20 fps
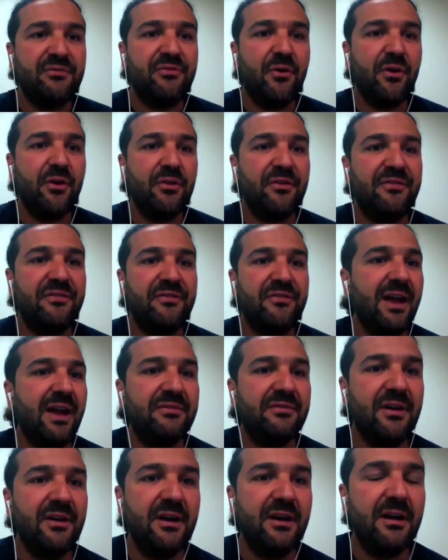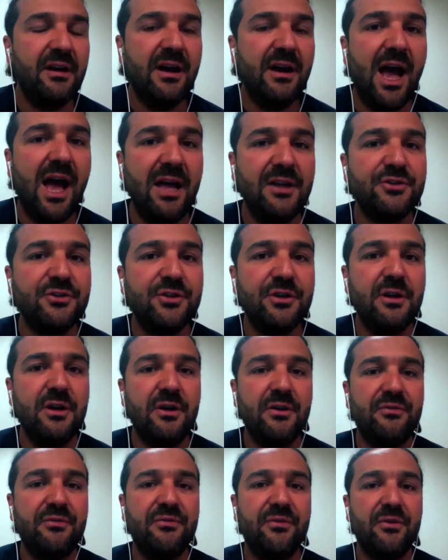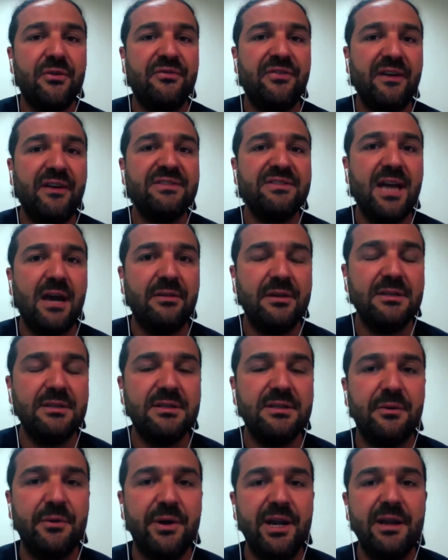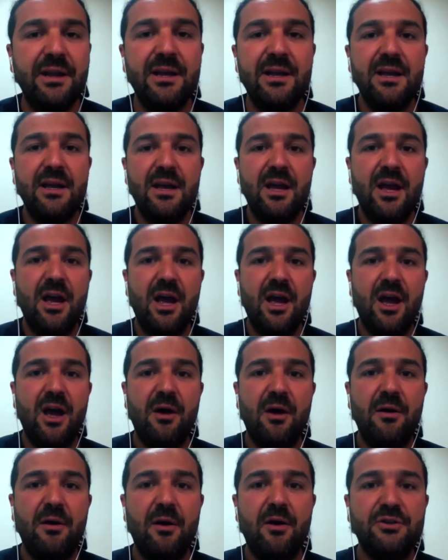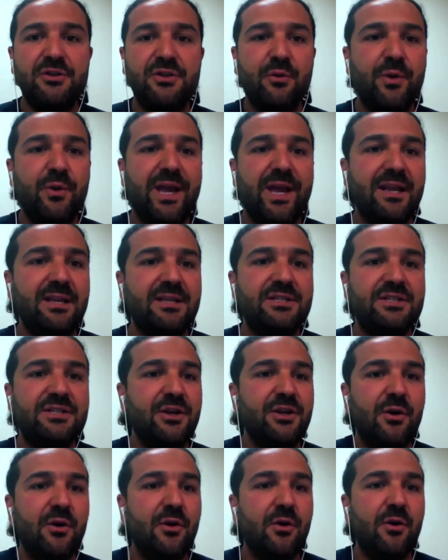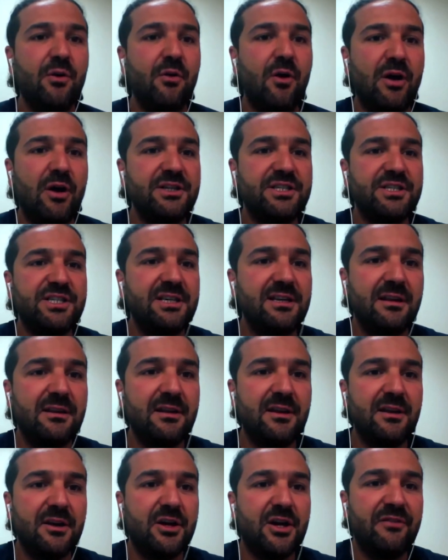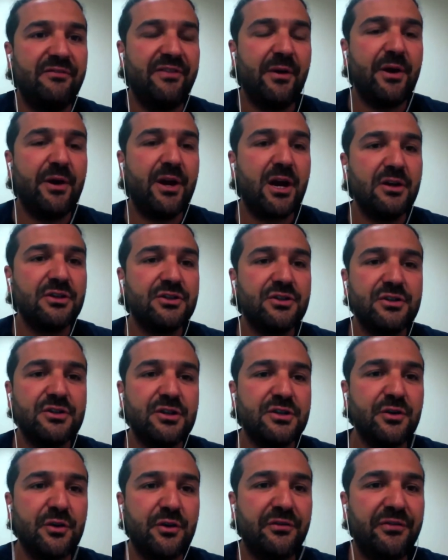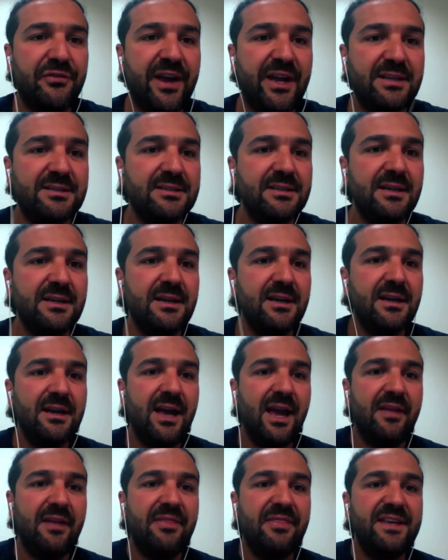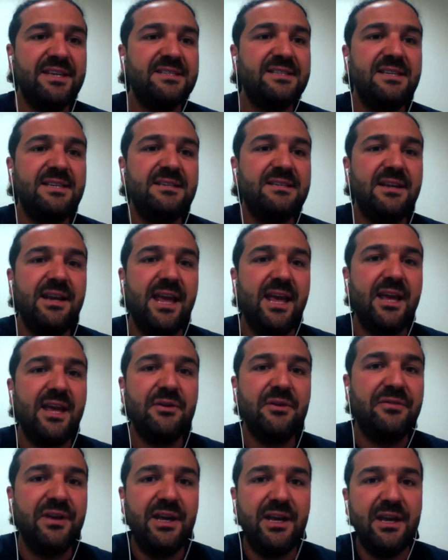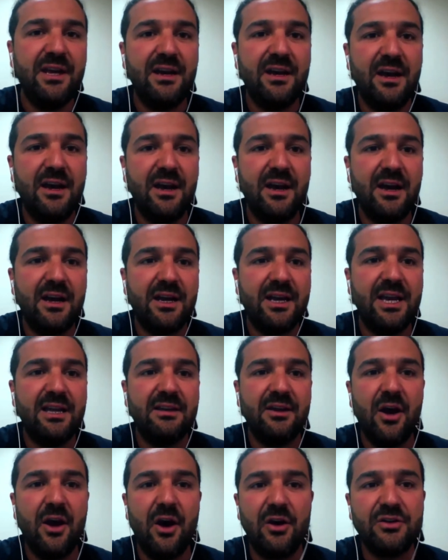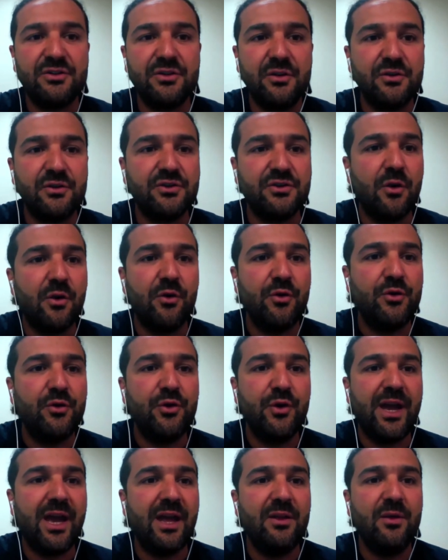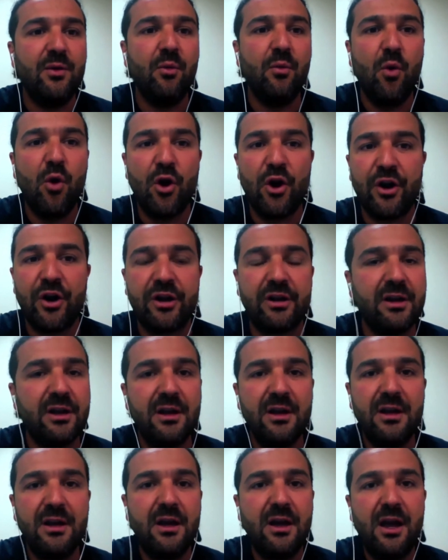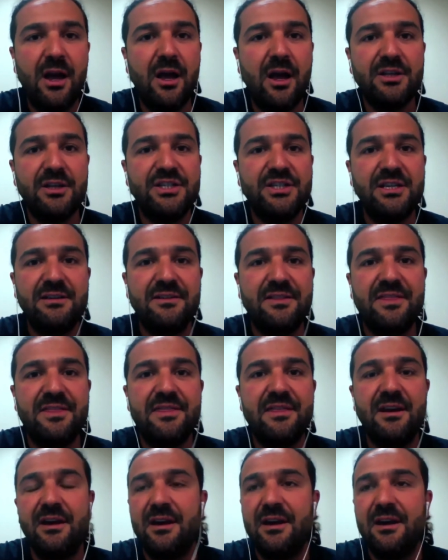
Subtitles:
But for the 5,000, sorry, so we can tow until very close to the surface. And this is an AUV kit also, so you can work until